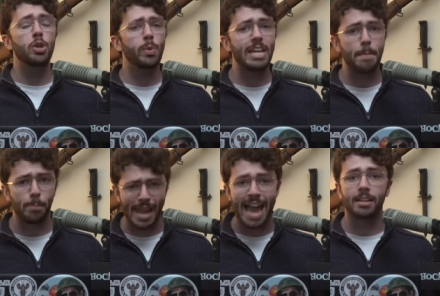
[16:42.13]
You would
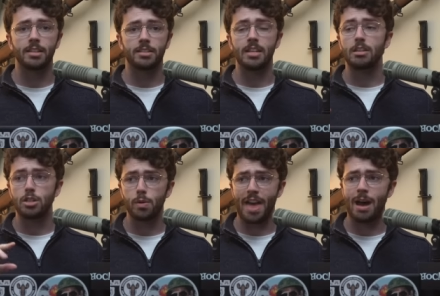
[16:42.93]
get blacklisted in the
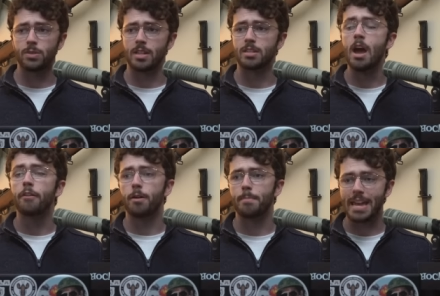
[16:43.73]
2000s
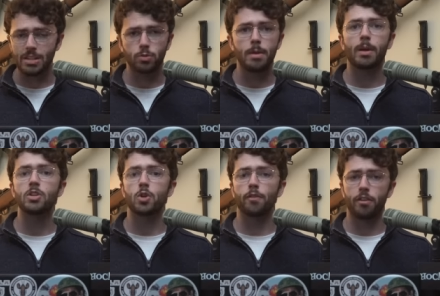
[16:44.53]
from mainstream
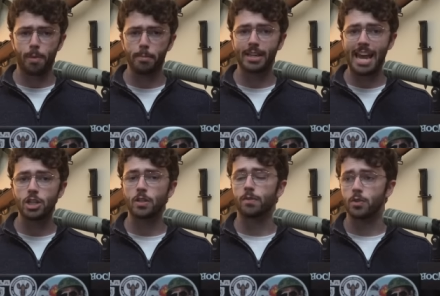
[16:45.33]
conservative
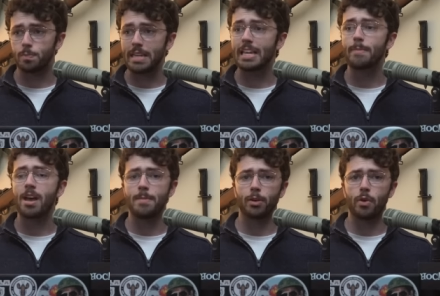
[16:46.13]
publications for speaking
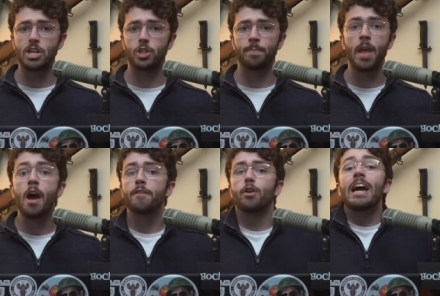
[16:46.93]
about immigration,
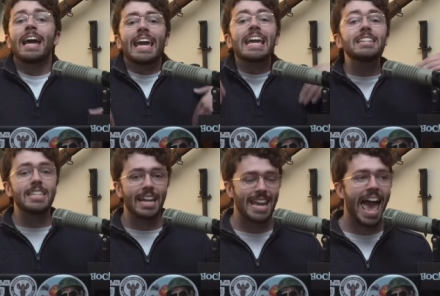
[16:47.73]
for
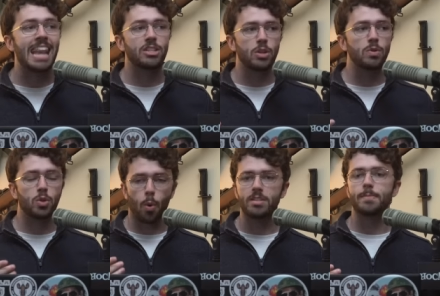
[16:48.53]
hinting at attitudes
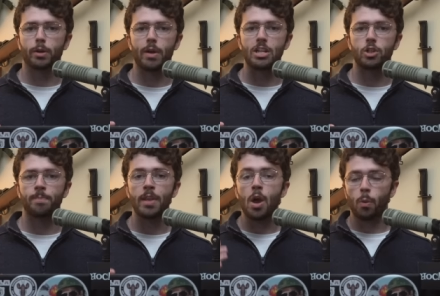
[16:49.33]
towards
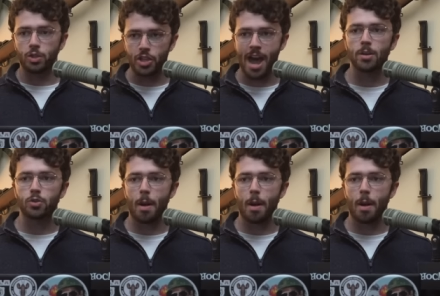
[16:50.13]
immigration, which Donald